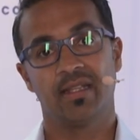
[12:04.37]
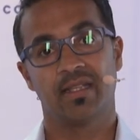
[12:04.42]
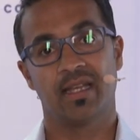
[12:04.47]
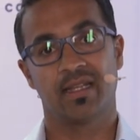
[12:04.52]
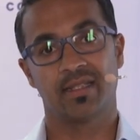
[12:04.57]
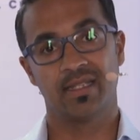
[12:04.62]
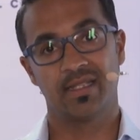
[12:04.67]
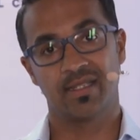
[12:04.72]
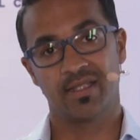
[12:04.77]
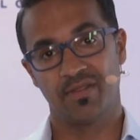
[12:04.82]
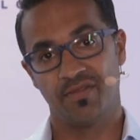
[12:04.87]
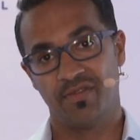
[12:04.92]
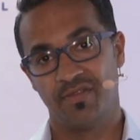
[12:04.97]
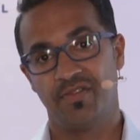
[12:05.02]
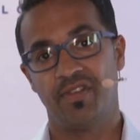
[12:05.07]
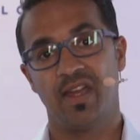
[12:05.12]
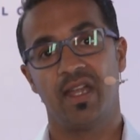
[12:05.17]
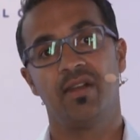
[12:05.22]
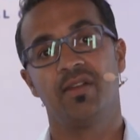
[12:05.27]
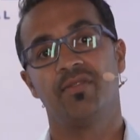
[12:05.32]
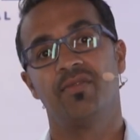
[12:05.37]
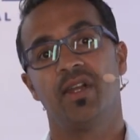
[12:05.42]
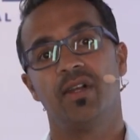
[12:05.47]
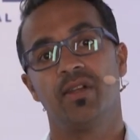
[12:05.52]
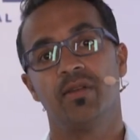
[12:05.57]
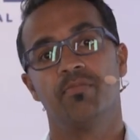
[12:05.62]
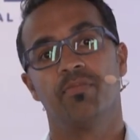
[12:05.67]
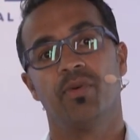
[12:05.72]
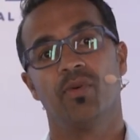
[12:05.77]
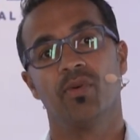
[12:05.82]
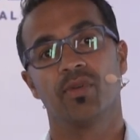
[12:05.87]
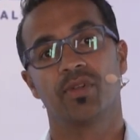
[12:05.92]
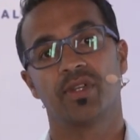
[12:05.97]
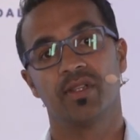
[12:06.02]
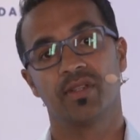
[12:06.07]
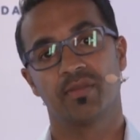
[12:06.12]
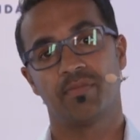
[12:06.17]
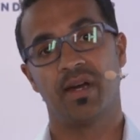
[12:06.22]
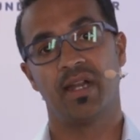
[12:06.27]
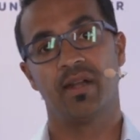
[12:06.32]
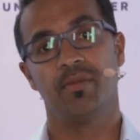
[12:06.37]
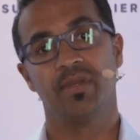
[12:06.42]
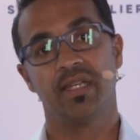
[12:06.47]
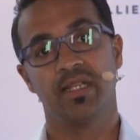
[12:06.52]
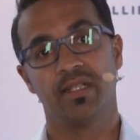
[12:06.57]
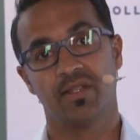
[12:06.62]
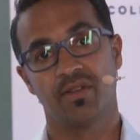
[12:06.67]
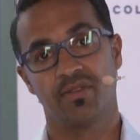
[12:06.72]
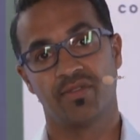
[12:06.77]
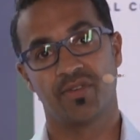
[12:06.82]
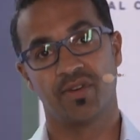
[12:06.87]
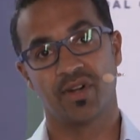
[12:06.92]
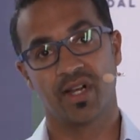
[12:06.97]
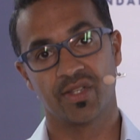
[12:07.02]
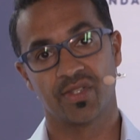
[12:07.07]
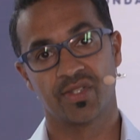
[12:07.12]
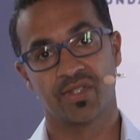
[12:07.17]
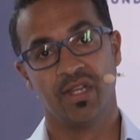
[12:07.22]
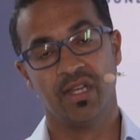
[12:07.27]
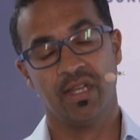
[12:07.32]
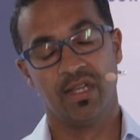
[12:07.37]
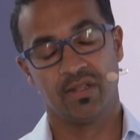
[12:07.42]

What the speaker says: That is a very, very important parameter for us